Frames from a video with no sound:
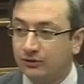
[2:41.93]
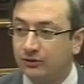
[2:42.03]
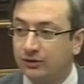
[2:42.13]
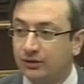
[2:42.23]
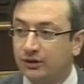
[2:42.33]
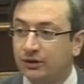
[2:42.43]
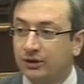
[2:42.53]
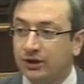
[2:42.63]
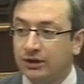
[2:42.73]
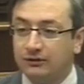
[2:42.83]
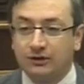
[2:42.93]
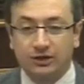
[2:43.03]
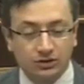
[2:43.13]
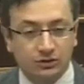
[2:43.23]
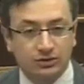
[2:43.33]
succeed
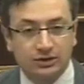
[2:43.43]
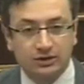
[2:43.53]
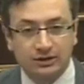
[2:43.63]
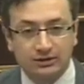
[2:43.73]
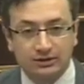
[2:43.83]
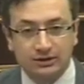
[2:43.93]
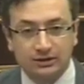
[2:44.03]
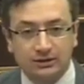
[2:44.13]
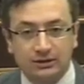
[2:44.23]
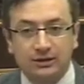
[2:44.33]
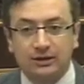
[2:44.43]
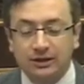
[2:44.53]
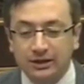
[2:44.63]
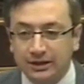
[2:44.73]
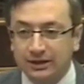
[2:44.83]
in any area
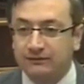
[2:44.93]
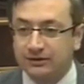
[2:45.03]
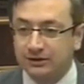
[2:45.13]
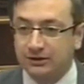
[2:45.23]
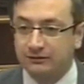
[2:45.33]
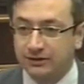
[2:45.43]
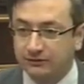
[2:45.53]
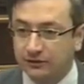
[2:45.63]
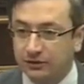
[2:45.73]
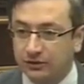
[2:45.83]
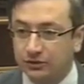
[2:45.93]
entrusted to her.